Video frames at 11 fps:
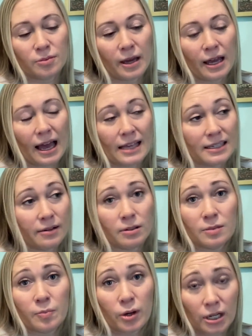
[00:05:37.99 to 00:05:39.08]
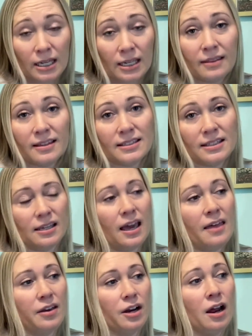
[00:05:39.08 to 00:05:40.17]
But as I was putting this
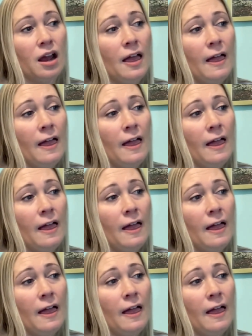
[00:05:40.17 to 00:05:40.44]
together,